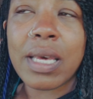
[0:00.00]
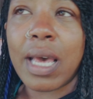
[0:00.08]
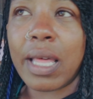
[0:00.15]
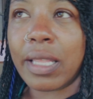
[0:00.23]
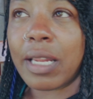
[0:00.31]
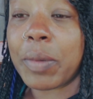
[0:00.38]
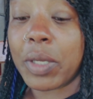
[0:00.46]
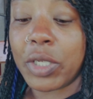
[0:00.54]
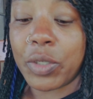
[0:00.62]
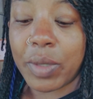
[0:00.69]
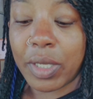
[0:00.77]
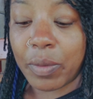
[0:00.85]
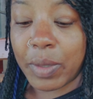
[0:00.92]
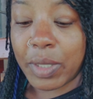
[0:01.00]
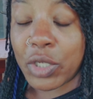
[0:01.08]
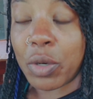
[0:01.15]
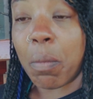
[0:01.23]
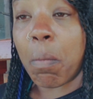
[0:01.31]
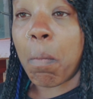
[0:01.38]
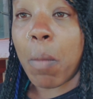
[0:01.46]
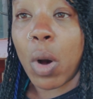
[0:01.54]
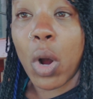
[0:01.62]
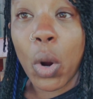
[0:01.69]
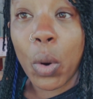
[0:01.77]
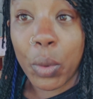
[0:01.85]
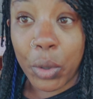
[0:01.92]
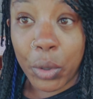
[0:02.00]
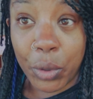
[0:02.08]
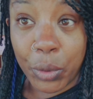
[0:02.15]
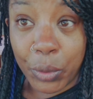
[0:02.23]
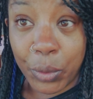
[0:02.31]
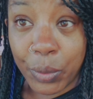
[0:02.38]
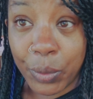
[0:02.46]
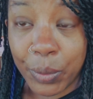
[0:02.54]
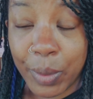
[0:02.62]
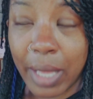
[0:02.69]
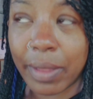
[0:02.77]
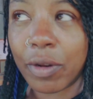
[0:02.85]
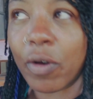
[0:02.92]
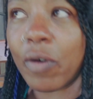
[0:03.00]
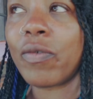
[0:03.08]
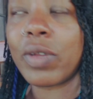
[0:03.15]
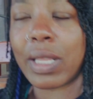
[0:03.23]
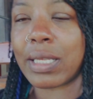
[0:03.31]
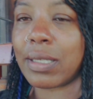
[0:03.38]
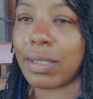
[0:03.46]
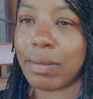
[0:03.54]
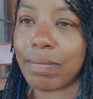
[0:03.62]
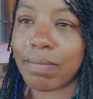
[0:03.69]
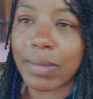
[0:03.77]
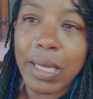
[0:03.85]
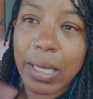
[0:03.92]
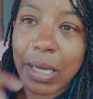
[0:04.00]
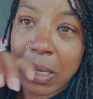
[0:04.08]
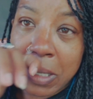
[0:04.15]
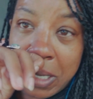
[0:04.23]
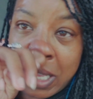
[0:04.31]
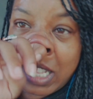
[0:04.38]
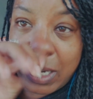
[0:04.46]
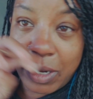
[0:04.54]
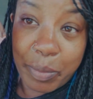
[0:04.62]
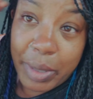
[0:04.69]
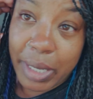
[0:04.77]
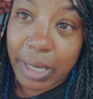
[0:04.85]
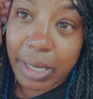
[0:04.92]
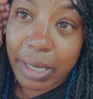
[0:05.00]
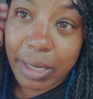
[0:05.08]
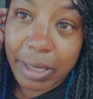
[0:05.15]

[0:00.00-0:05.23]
And then I'm gonna do another one tomorrow, and then hopefully that's it. And then I'll pick.